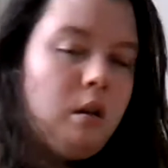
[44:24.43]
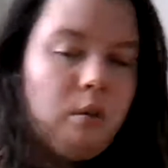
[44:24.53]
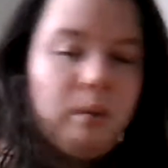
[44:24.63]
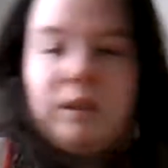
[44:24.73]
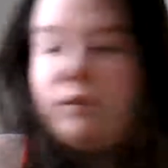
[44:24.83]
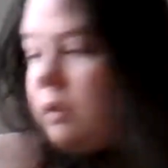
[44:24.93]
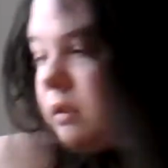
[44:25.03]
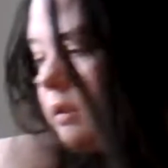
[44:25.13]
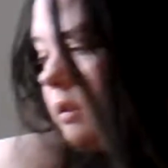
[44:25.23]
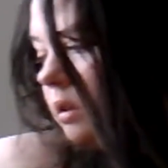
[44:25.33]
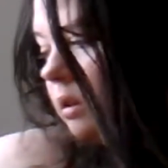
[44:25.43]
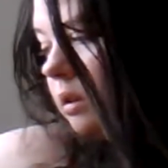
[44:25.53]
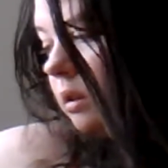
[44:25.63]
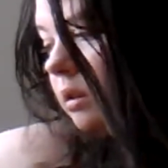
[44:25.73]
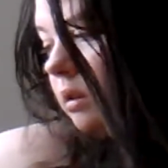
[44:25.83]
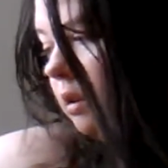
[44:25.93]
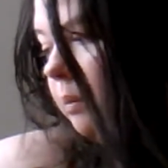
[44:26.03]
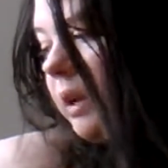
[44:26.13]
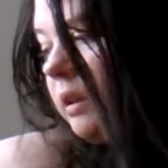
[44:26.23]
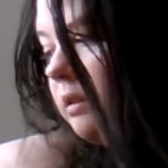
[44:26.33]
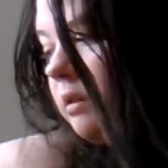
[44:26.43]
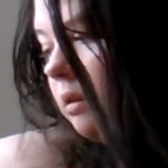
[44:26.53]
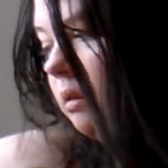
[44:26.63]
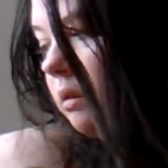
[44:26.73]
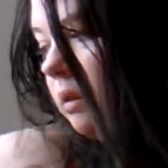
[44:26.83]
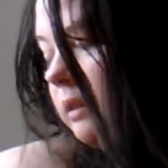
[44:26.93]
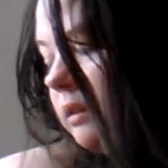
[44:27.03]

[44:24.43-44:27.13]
What's first? I might start. That's a